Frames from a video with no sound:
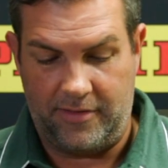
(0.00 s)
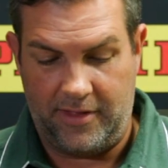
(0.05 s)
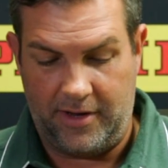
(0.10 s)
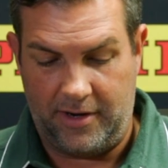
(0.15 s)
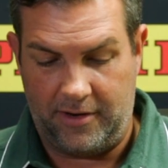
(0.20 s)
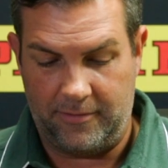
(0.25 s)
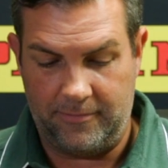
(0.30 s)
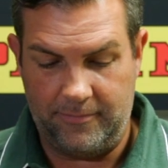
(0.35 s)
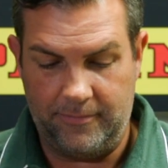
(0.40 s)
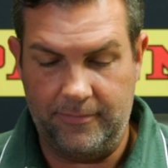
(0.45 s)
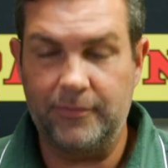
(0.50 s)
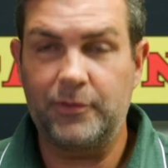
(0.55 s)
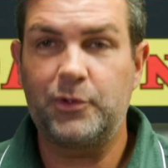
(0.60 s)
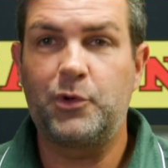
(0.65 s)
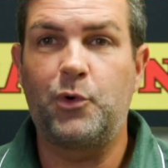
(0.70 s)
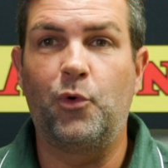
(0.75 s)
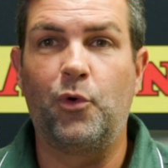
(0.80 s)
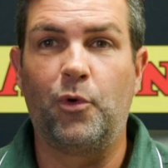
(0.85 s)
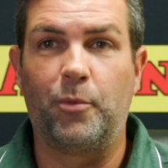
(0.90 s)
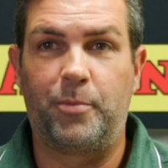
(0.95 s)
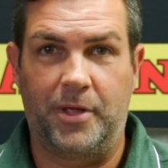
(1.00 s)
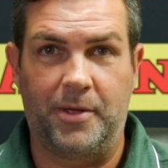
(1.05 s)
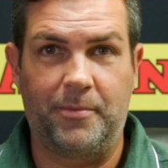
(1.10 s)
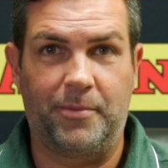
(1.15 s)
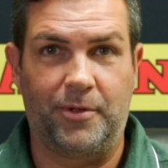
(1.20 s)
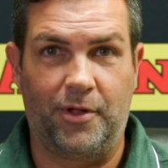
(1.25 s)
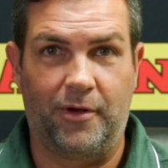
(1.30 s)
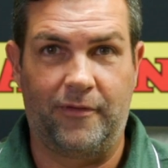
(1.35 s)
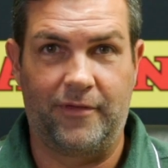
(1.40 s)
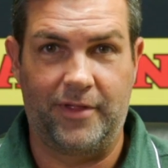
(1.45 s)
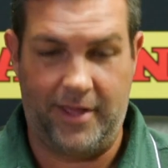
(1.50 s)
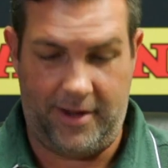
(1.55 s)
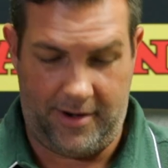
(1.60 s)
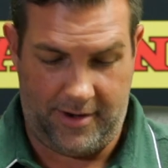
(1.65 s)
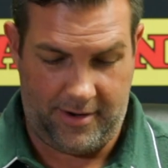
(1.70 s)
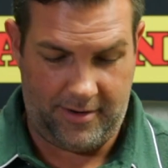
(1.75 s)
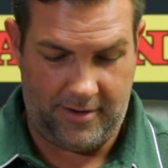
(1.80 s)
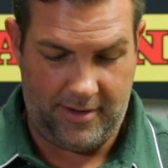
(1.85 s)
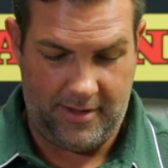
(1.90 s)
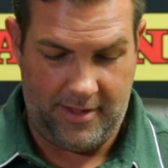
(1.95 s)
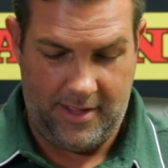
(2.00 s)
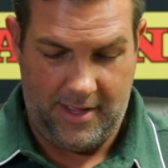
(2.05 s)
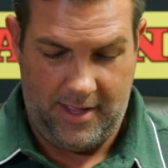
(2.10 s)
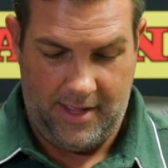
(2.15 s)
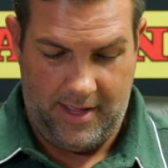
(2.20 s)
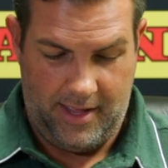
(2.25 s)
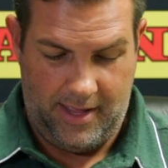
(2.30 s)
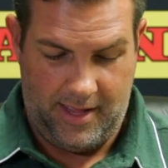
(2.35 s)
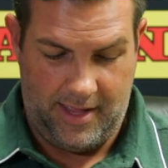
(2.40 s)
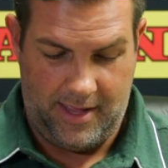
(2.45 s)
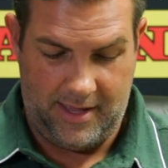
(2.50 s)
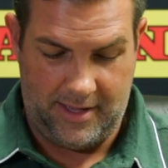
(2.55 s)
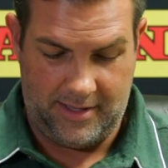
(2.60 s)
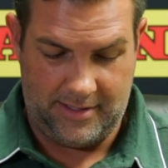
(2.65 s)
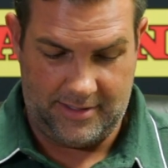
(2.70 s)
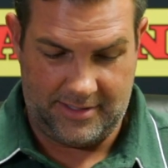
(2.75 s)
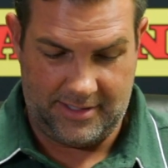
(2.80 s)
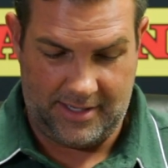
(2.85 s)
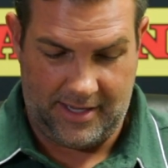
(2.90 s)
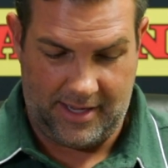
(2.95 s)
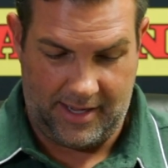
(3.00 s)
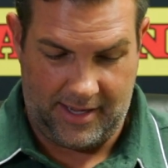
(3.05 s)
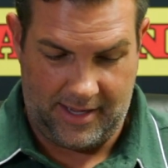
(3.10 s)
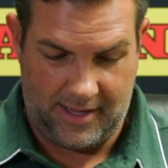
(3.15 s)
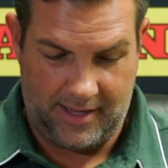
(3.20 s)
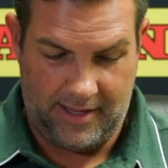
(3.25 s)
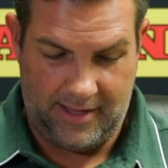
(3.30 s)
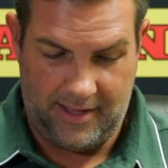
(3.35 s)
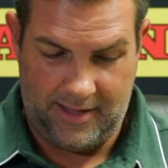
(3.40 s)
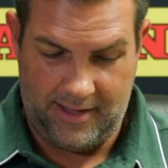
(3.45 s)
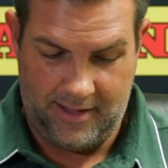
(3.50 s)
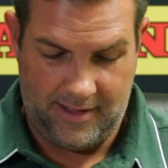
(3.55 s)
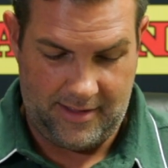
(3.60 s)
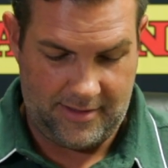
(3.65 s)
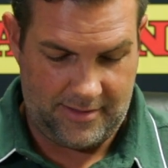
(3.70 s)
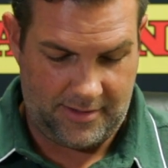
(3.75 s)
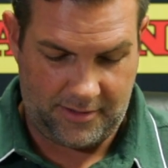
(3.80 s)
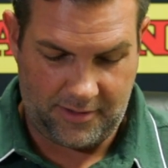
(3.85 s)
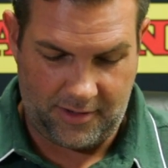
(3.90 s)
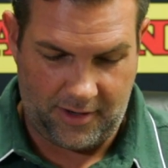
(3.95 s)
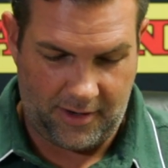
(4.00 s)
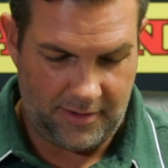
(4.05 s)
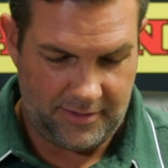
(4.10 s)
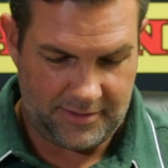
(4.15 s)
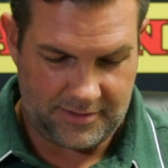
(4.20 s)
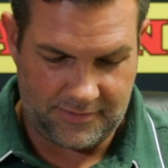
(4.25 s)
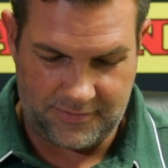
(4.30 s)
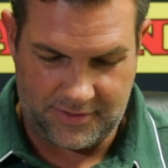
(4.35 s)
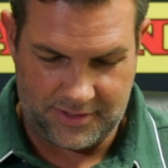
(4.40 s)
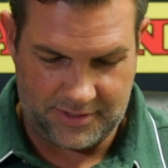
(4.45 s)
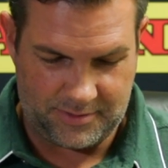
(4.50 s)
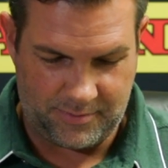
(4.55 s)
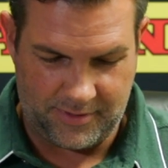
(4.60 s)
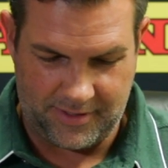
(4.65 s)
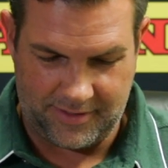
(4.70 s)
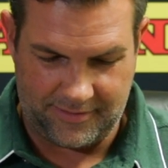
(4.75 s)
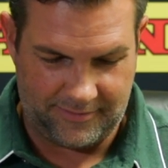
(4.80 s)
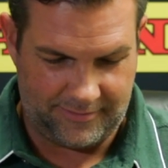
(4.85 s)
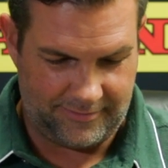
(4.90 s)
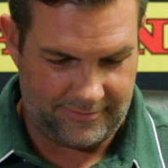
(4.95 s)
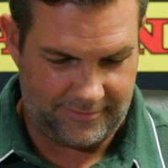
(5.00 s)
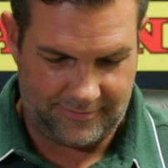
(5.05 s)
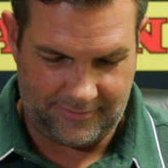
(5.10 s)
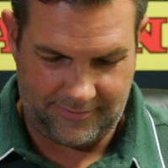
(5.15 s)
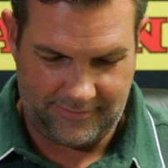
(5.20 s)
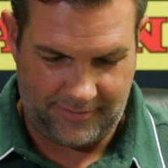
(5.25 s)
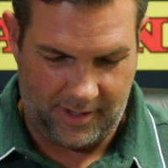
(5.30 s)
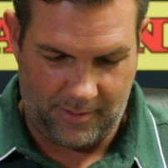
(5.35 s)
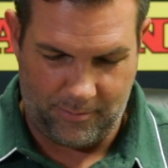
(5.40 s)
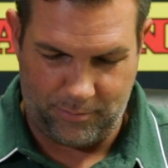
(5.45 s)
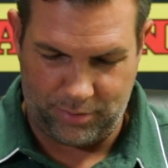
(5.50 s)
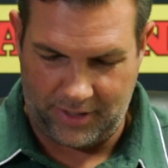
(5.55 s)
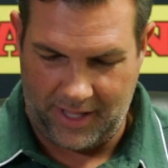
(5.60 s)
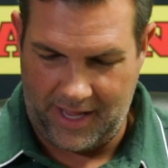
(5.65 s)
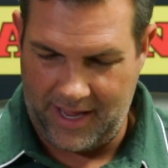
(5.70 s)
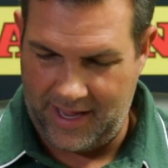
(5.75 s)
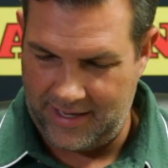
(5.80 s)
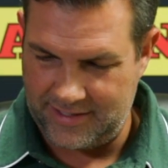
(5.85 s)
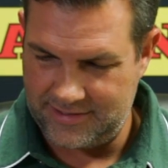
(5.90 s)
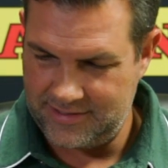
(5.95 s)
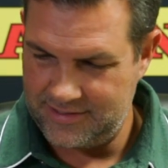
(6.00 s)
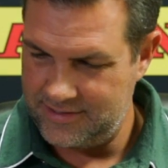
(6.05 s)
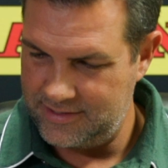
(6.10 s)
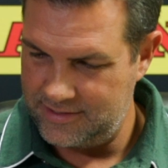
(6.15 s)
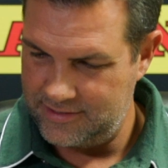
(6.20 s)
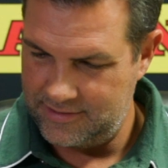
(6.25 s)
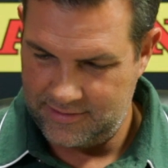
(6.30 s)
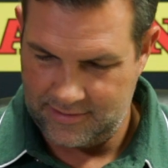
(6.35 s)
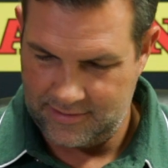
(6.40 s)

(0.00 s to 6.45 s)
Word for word: They're cool people over there, and uh, their cards have just been a blast.